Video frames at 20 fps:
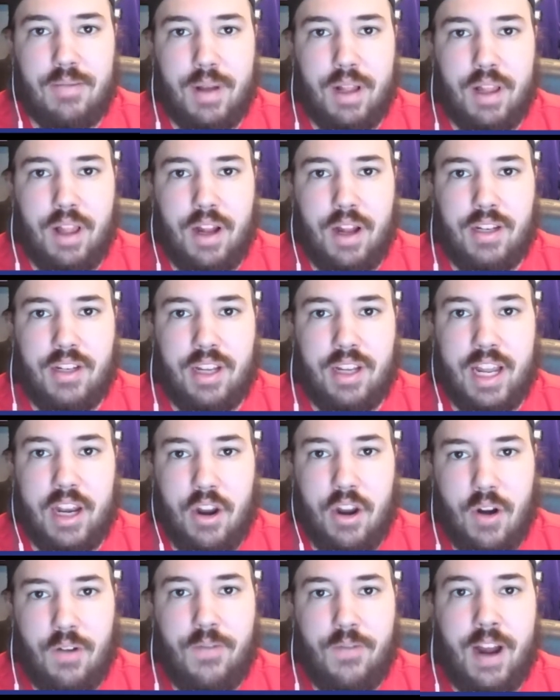bell on to get
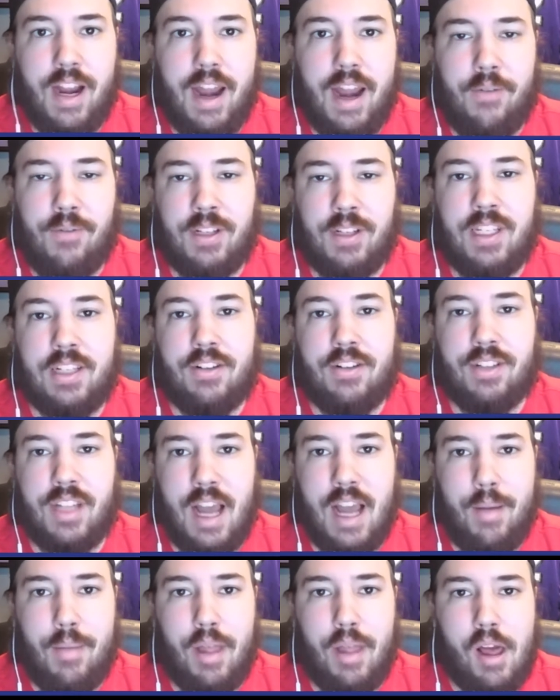notified every single
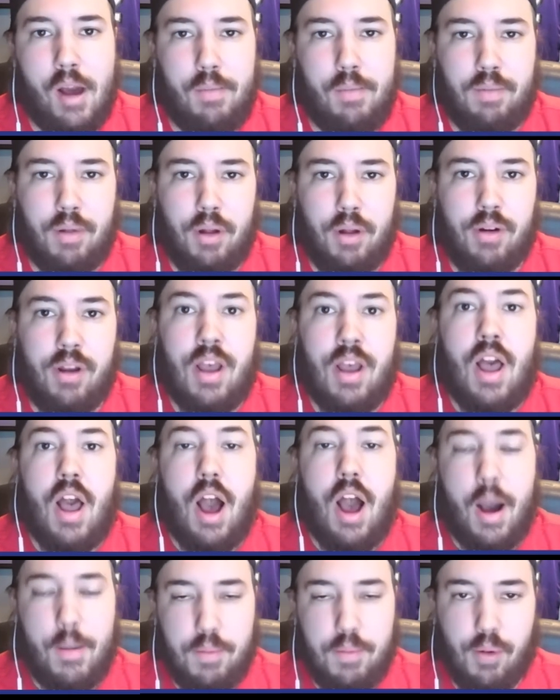time I upload
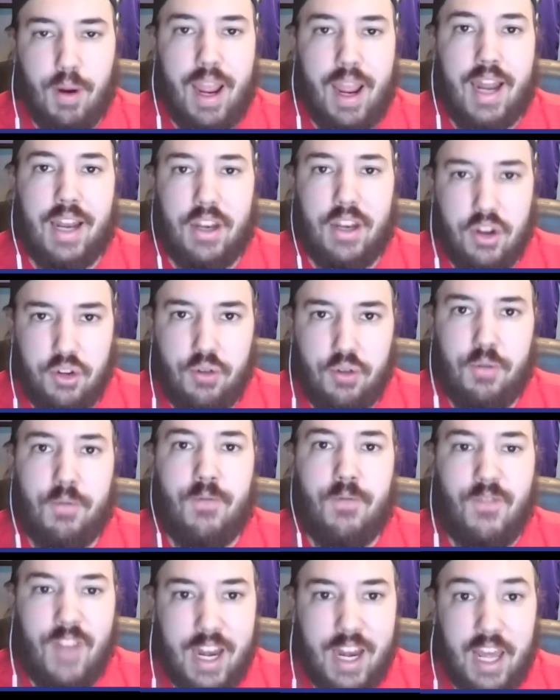a brand new
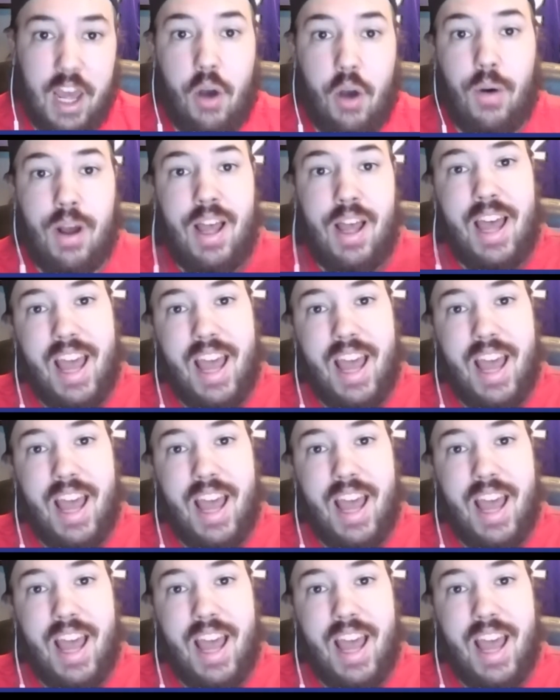video,